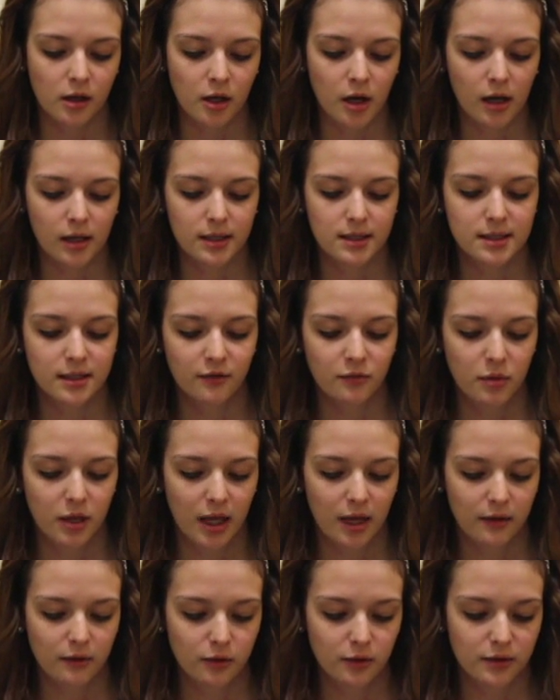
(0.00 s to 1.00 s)
Cognitive
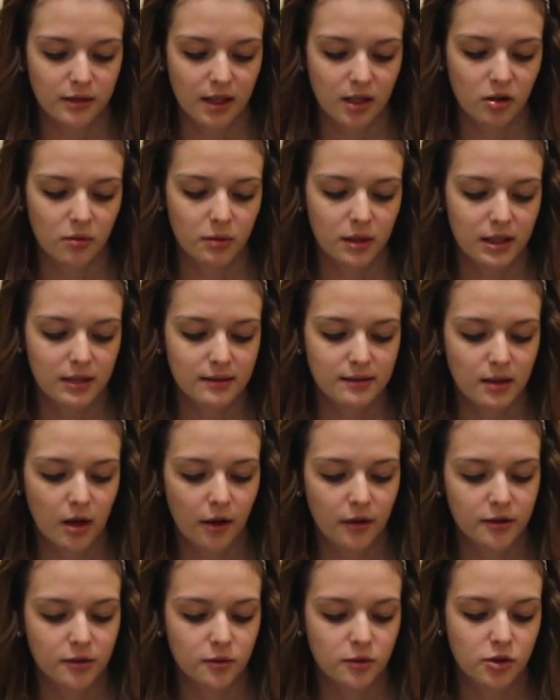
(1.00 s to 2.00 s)
behavioral therapies
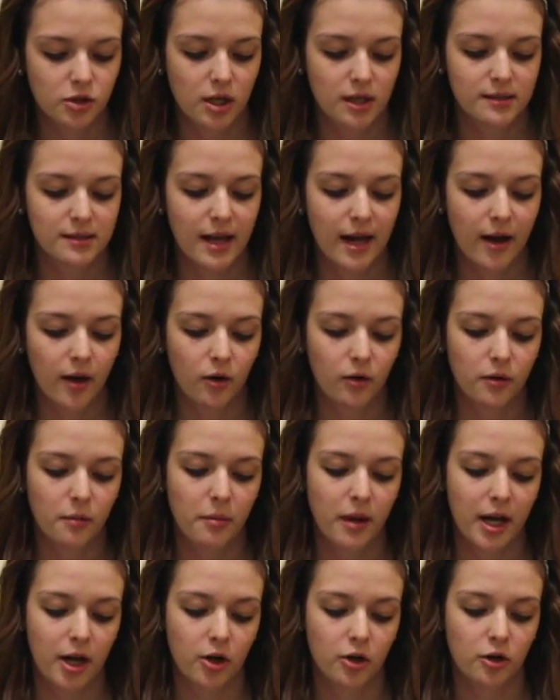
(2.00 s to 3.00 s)
also address how the
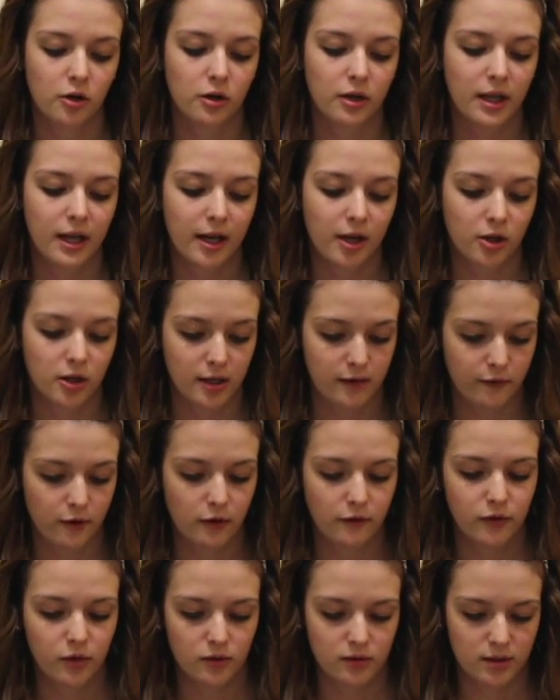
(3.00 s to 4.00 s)
parent or
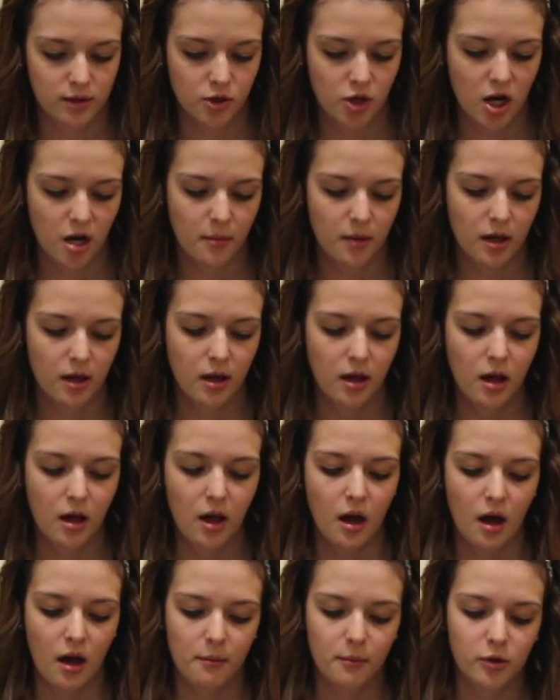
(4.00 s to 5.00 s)
caregiver views the trauma.
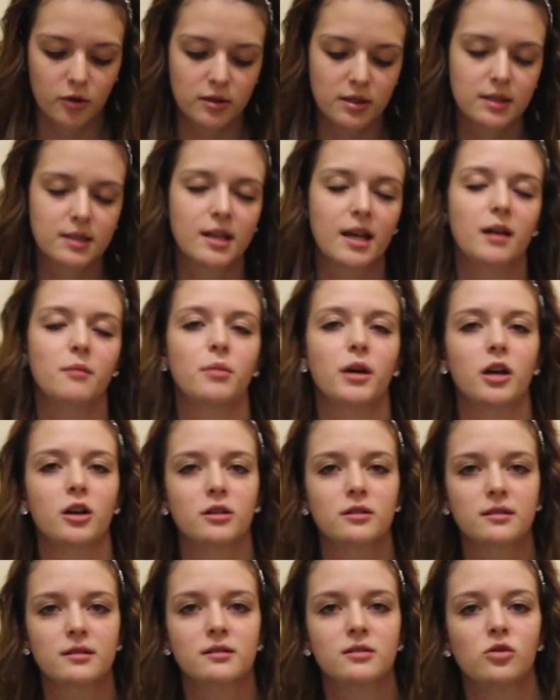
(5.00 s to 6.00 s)
Most of the time,
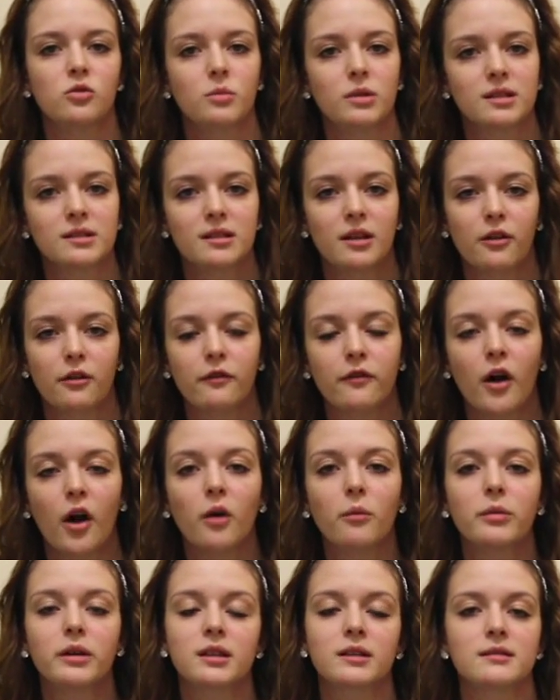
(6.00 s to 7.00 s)
parents assume it's their
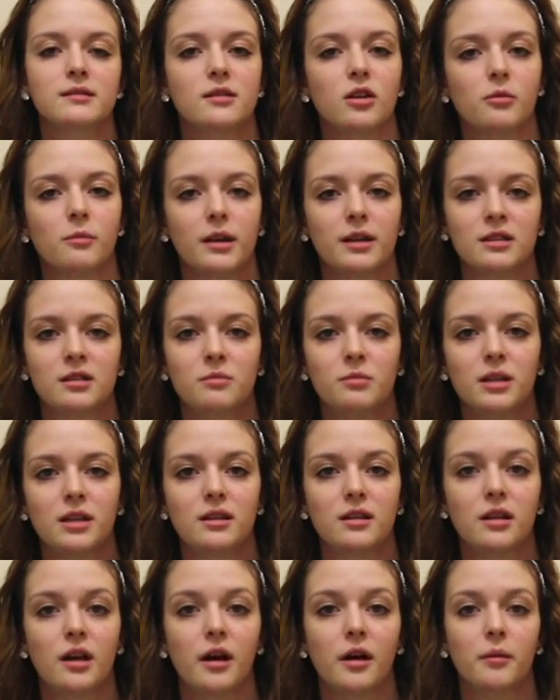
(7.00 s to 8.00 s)
fault because they're meant to
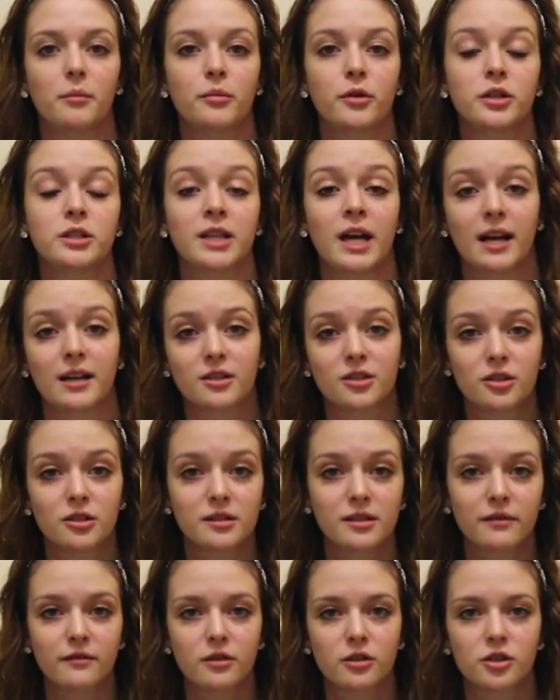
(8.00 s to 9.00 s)
be the
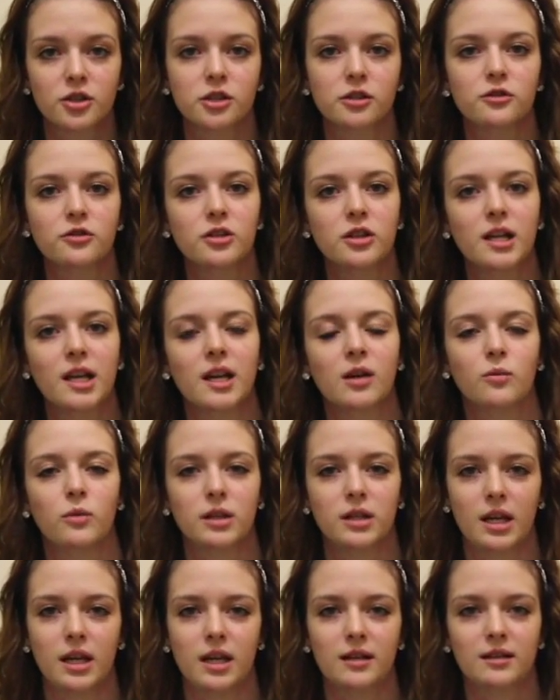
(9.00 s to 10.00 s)
protectors of their children, and
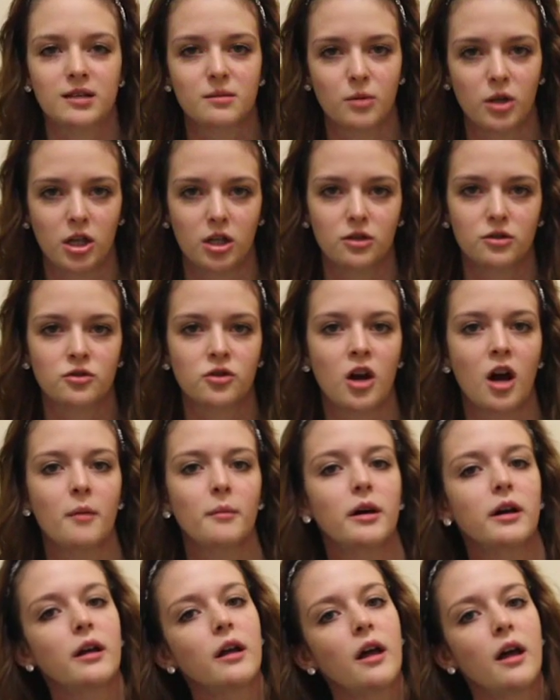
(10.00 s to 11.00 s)
when they experience
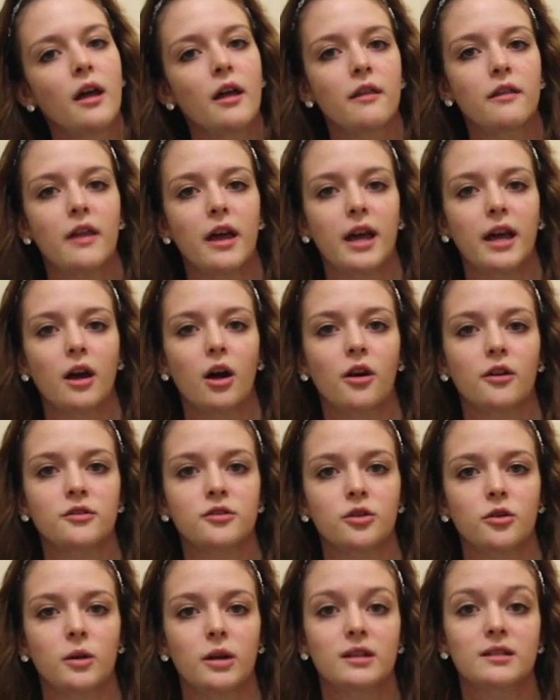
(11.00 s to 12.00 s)
trauma, they
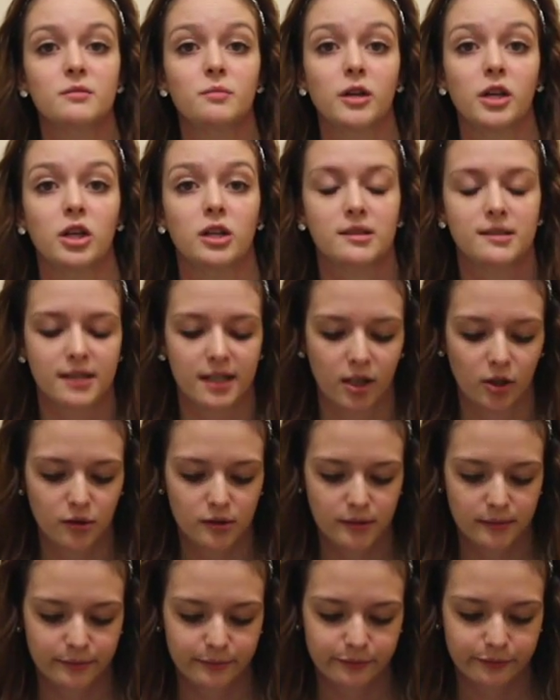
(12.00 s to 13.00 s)
also experience
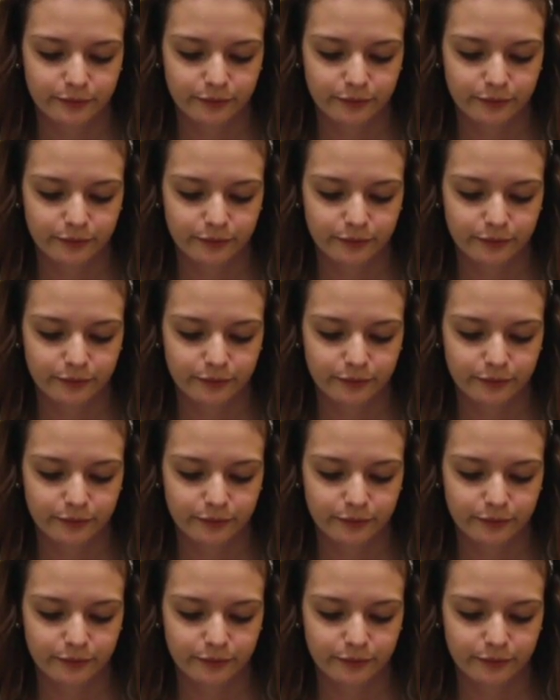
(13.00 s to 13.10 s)
guilt.